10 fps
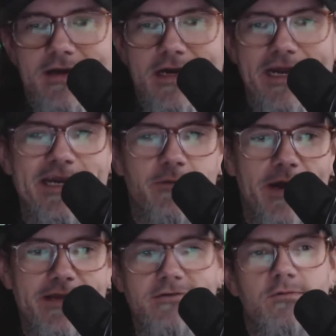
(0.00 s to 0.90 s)

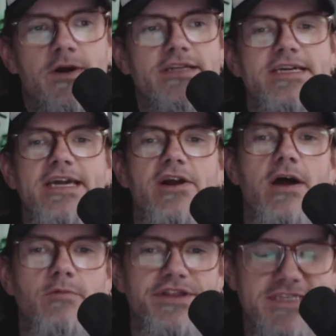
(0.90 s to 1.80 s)
Anyway, wanted to get
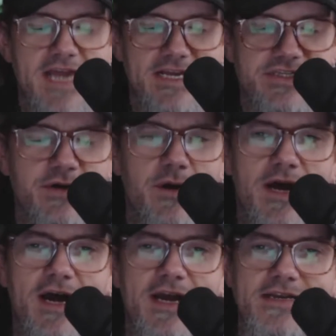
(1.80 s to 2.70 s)
on with the tag. So
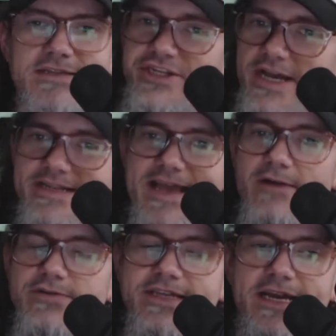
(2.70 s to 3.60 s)
I checked
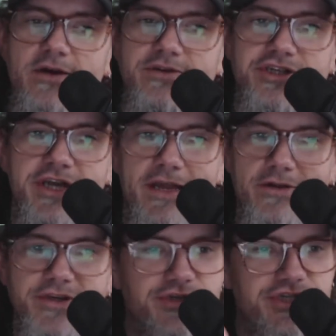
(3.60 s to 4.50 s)
out Dino's channel.
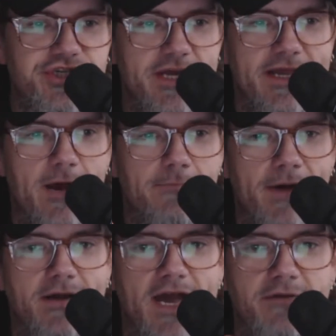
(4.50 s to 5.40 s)
You should check it out,
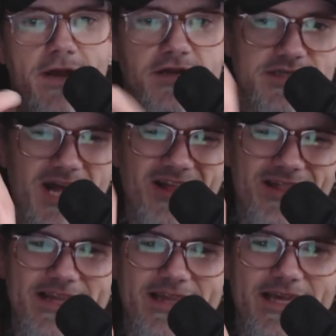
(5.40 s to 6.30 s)
Punk Eye Records. I'll
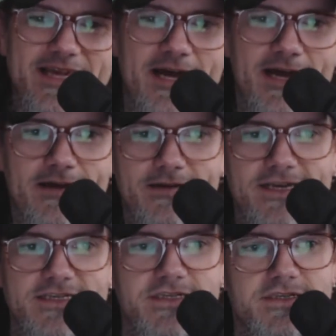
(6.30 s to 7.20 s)
link the
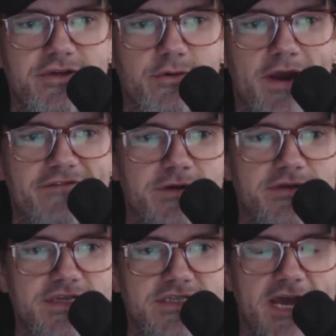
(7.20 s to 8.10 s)
his new wave
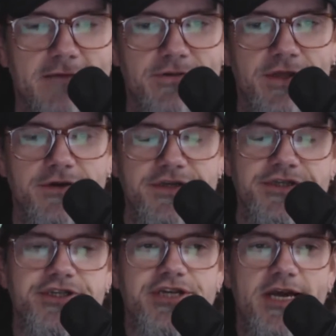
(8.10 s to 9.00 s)
music tag below. You
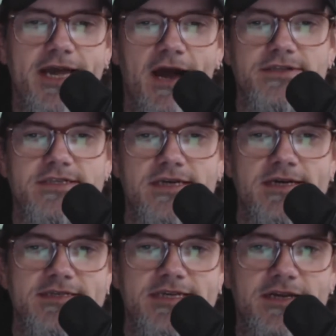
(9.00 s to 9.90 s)
should check out
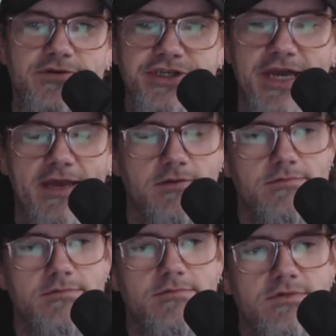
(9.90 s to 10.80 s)
Dino's channel.
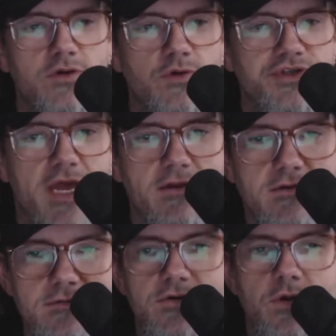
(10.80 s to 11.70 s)
It's a cool channel,
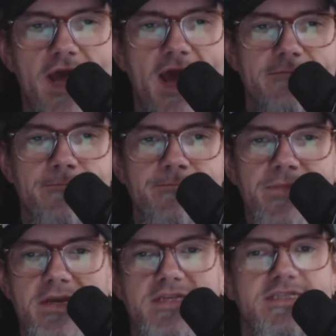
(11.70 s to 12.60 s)
cool guy.
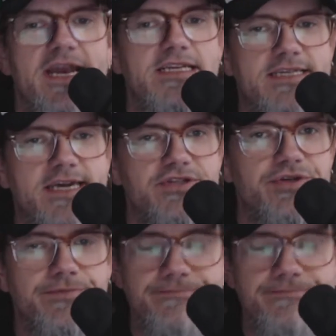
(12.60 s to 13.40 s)
He's an 80s kid too.